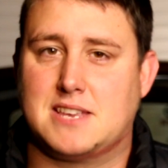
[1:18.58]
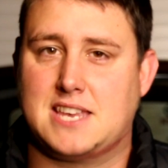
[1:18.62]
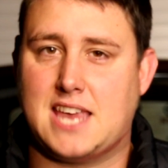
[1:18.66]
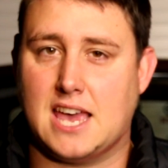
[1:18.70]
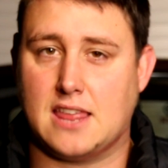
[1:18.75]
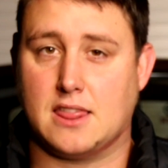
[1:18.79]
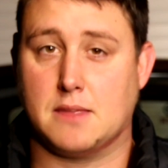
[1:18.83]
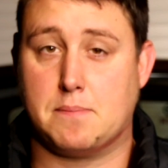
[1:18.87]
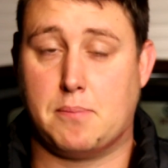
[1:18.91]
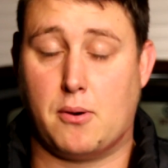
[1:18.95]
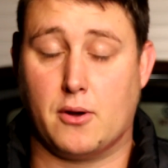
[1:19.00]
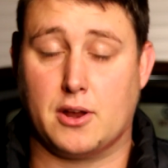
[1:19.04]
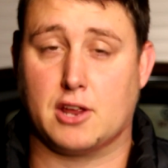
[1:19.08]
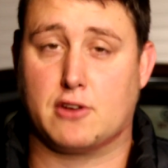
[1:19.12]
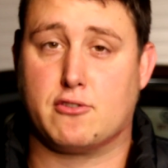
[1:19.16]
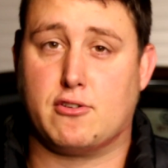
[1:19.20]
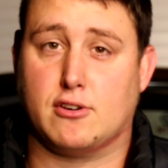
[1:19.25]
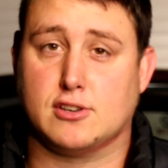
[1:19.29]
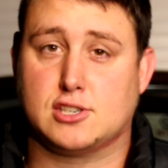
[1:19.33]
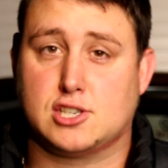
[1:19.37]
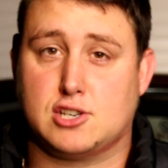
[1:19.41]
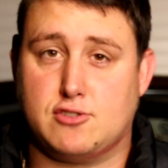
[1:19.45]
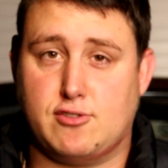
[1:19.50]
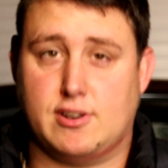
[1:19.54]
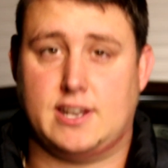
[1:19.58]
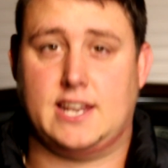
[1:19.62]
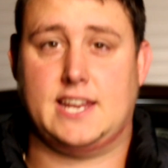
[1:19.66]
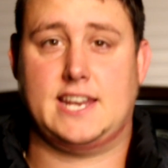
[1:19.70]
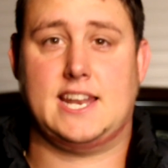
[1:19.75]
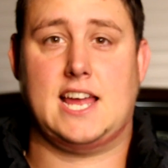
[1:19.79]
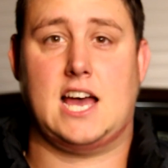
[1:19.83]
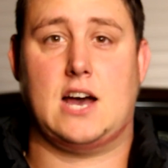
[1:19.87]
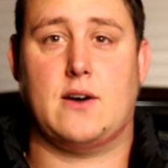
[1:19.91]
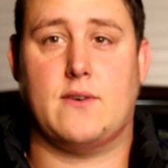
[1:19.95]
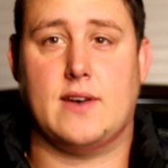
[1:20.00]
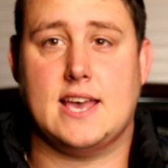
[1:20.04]
get the point across correctly
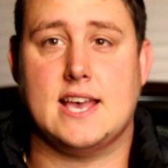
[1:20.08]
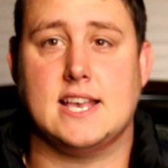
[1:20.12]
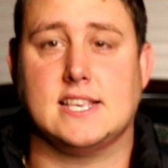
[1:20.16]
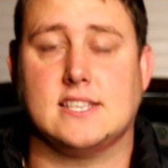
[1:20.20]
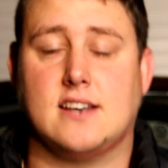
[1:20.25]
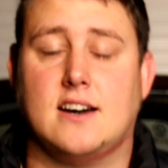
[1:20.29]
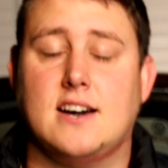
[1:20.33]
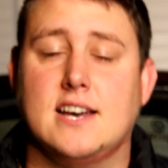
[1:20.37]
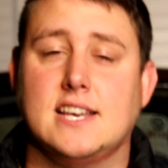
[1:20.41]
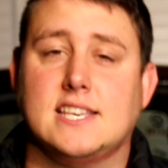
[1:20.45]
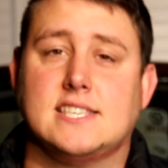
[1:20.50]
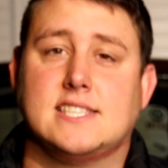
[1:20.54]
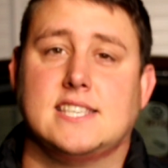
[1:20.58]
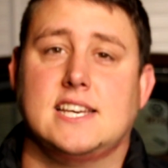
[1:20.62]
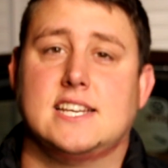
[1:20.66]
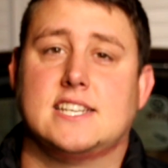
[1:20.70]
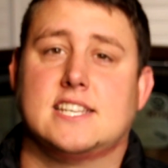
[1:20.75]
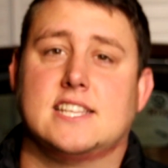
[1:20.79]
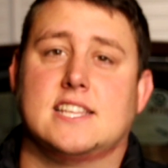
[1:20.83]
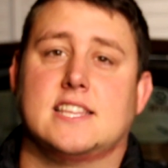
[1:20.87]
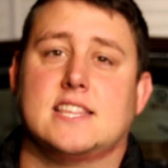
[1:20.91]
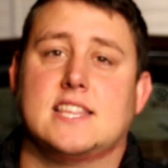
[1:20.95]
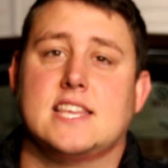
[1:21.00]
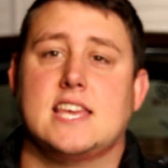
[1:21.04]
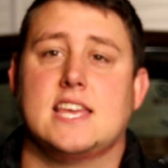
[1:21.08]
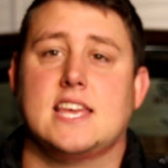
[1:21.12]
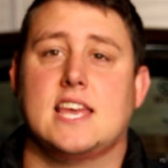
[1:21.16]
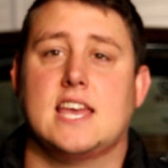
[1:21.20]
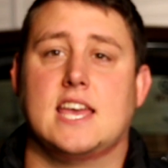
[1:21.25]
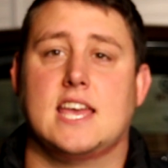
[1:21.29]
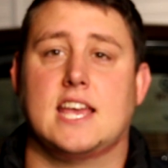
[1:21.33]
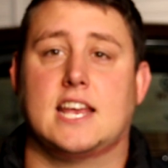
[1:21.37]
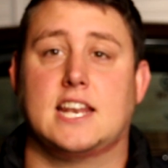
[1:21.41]
now, is I said that the